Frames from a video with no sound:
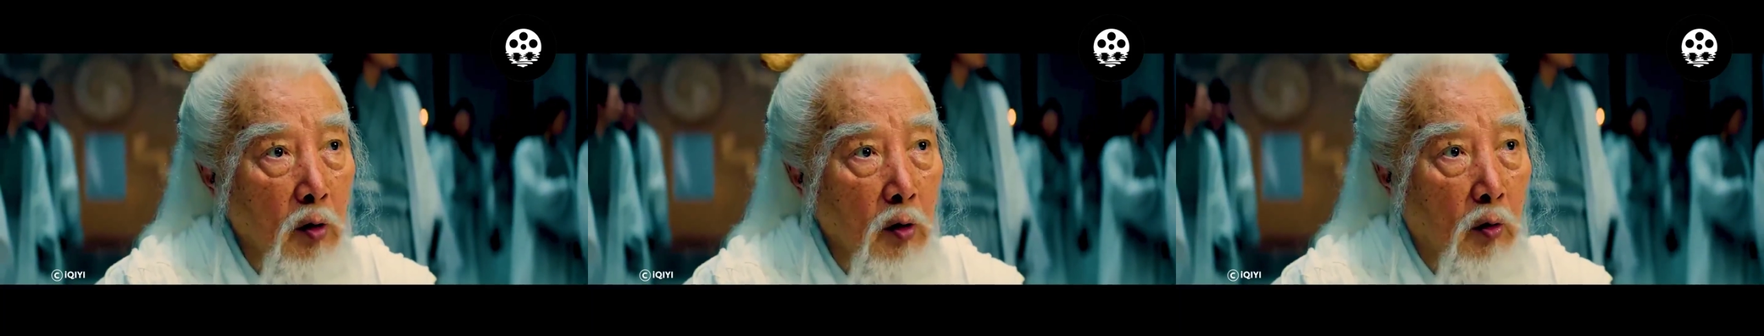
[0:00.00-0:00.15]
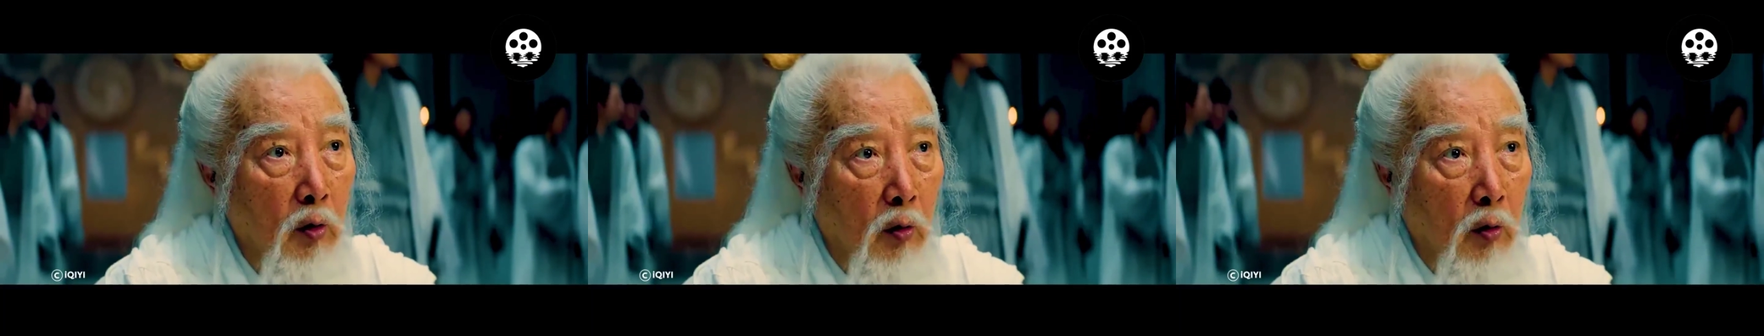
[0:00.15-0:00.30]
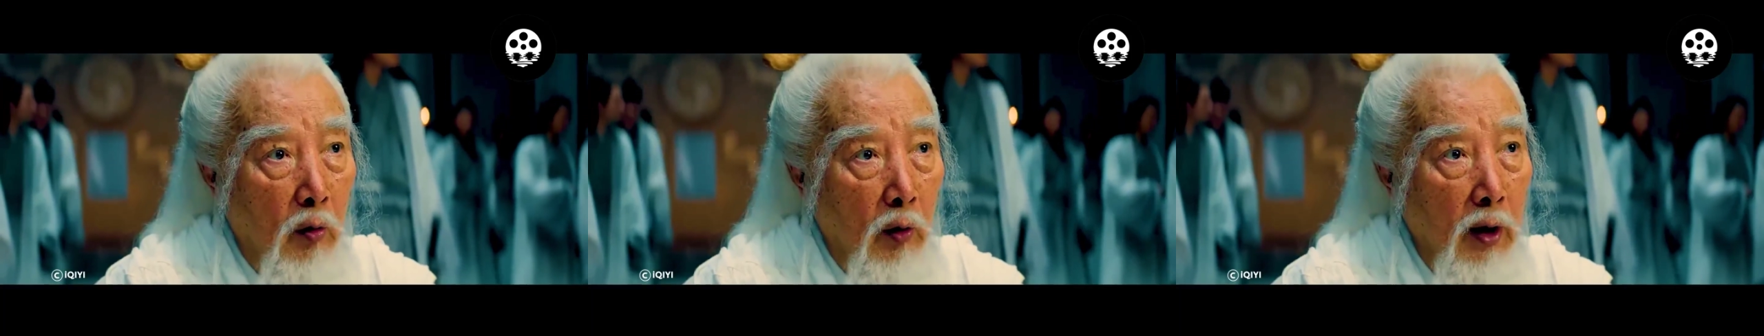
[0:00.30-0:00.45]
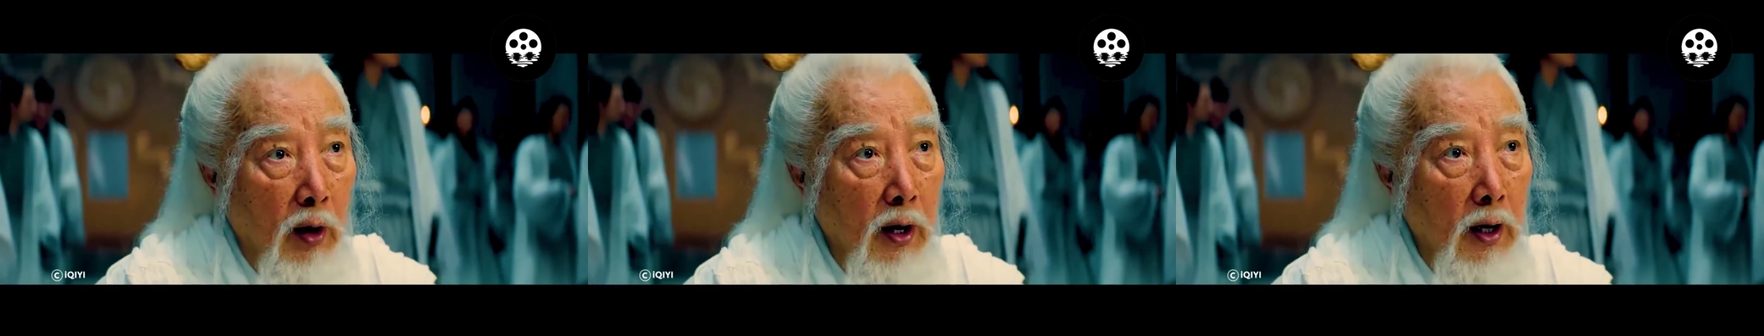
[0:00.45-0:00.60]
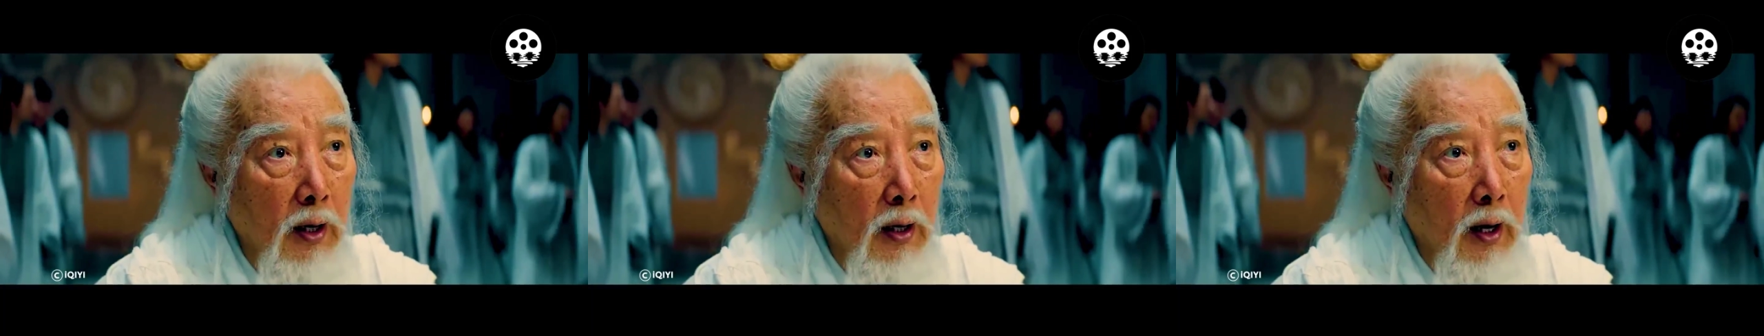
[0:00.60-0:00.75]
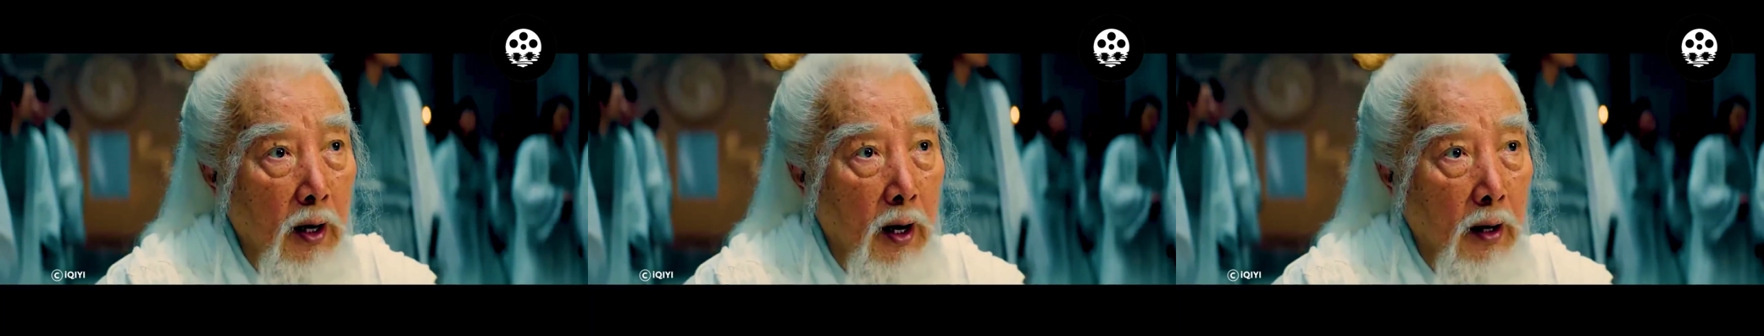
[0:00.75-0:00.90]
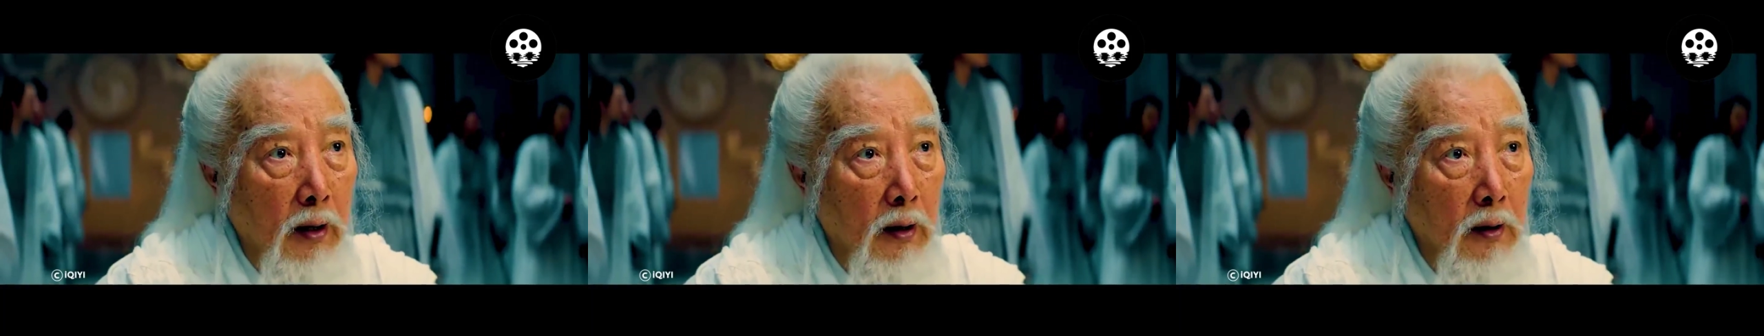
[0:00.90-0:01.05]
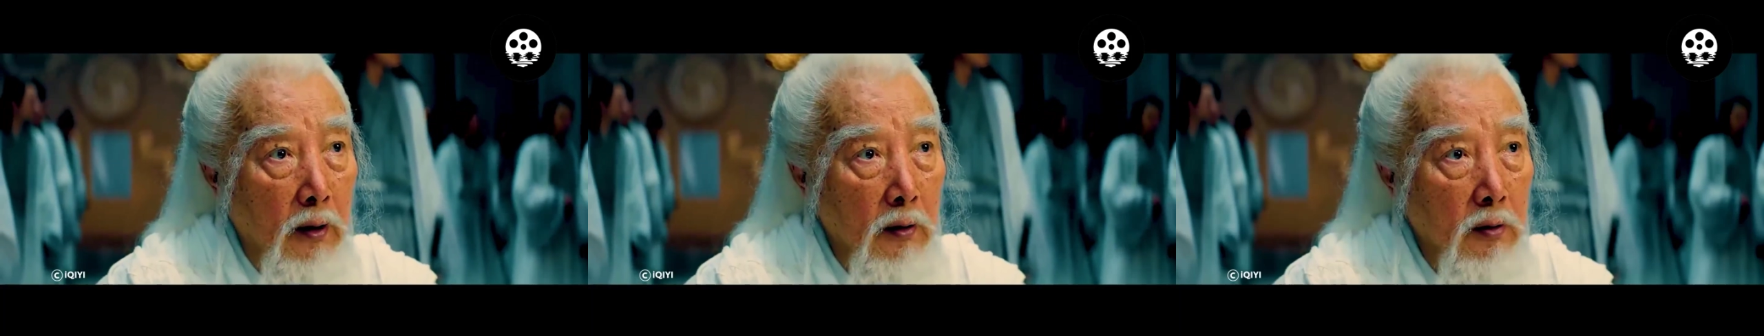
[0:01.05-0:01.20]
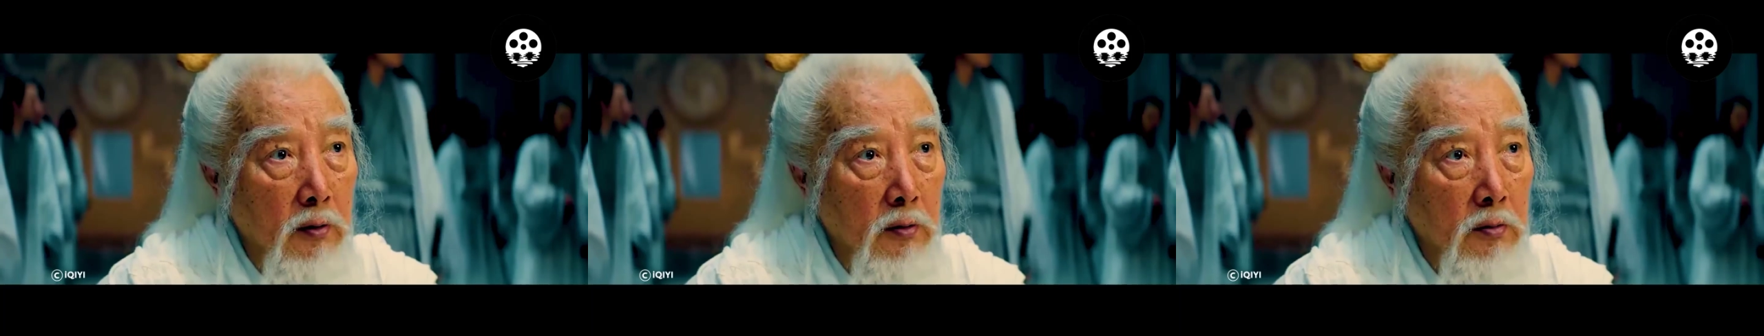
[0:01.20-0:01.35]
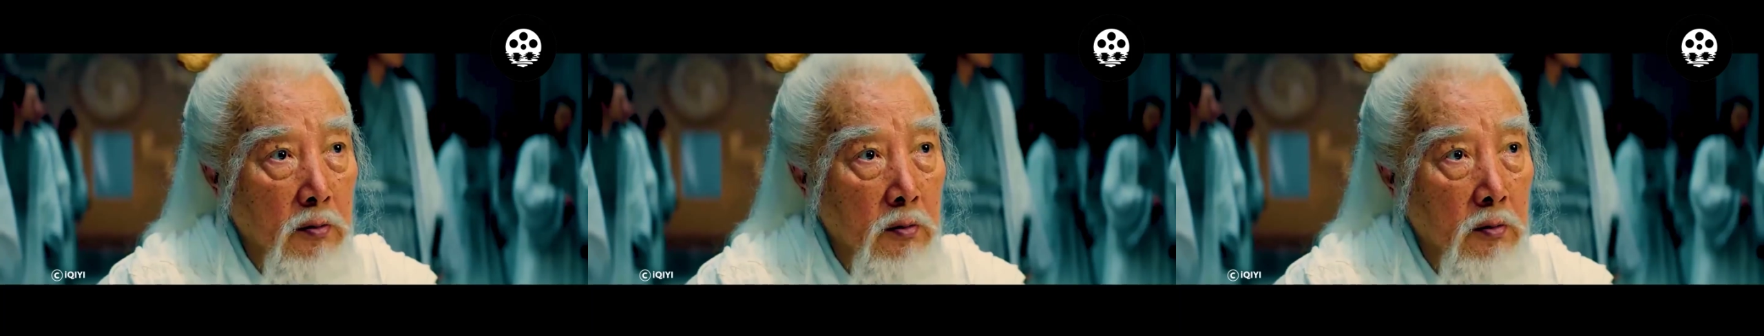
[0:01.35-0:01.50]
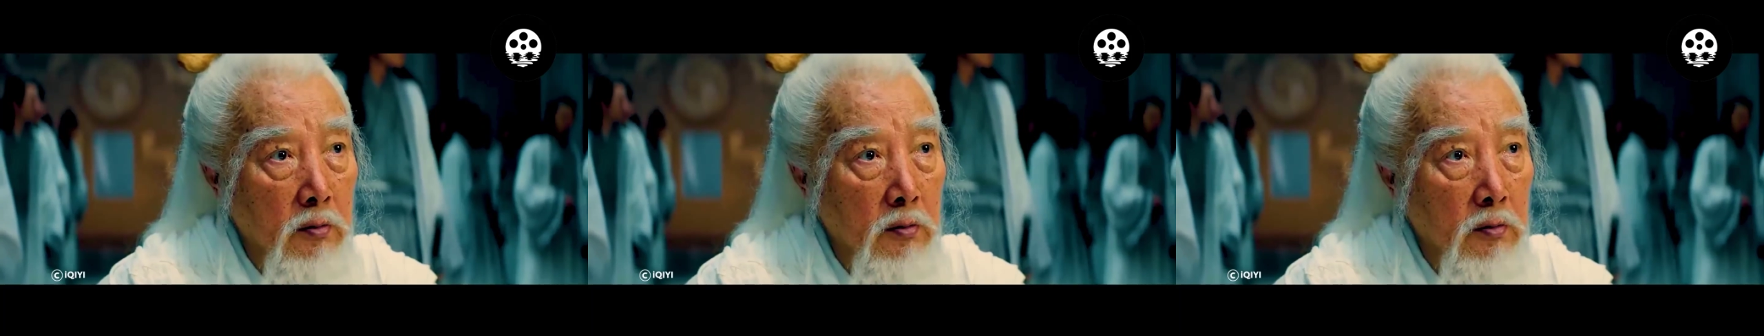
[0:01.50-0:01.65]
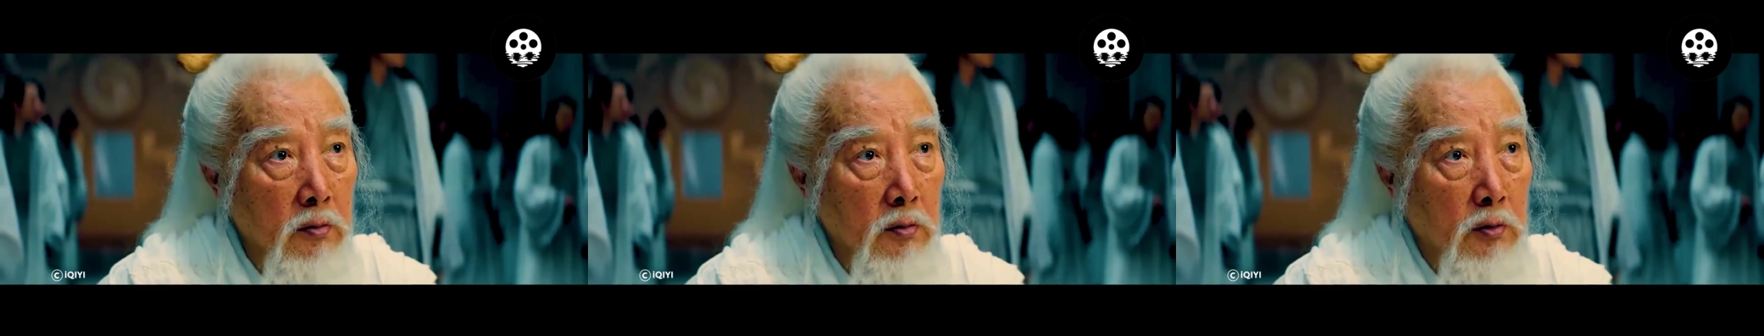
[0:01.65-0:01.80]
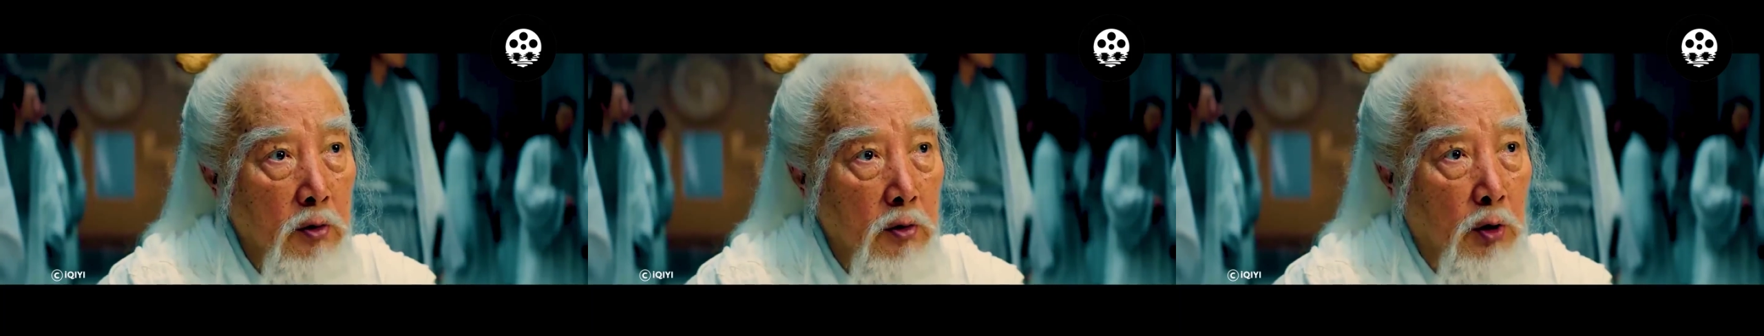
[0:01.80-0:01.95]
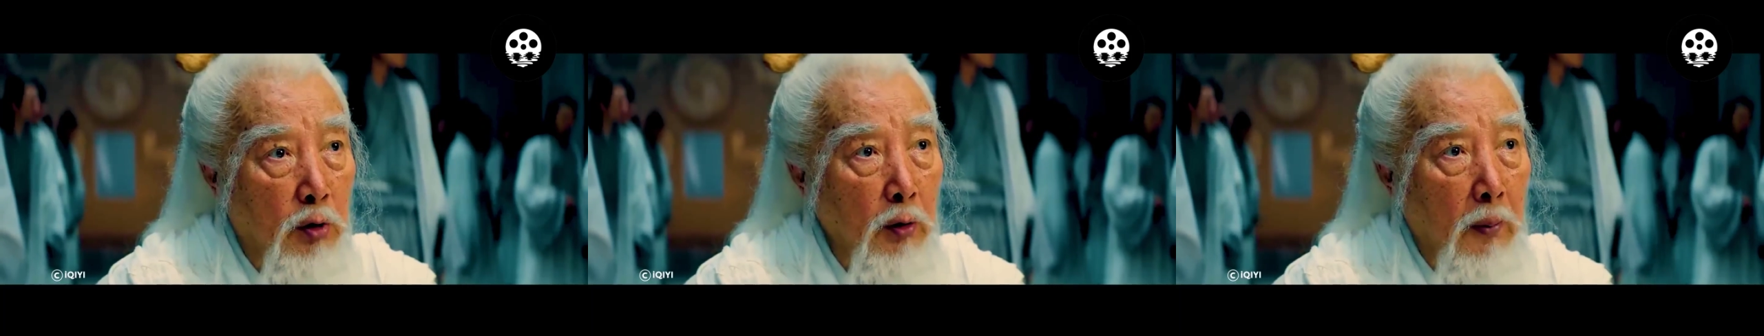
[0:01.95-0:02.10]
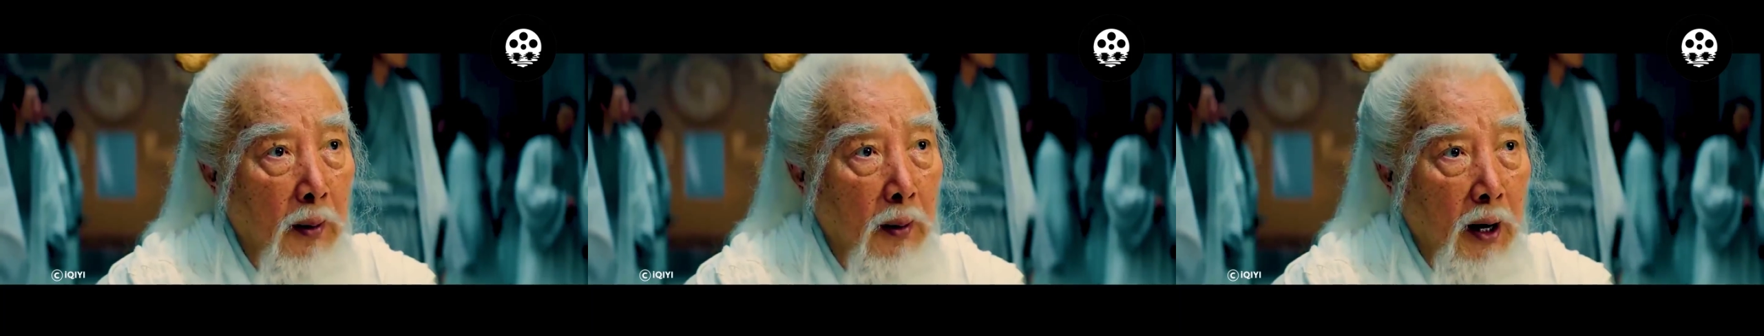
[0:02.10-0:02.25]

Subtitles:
since both parties insisted on their separate